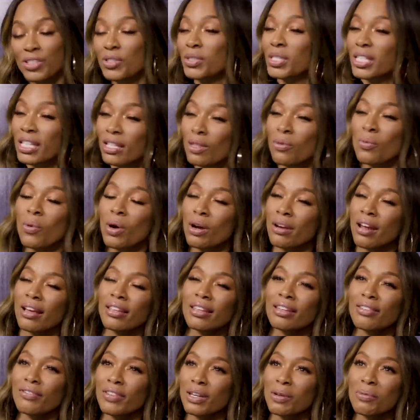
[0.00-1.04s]
do you see the world I
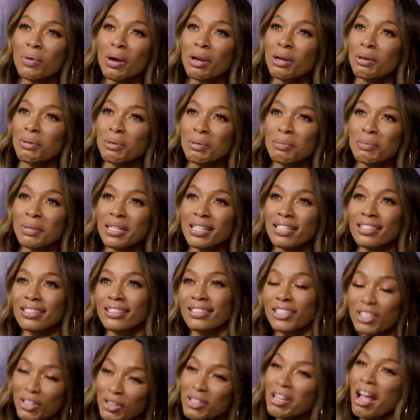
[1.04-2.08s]
live in working with men?
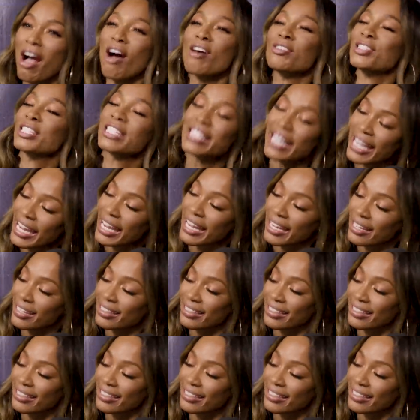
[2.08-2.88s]
Do y'all see?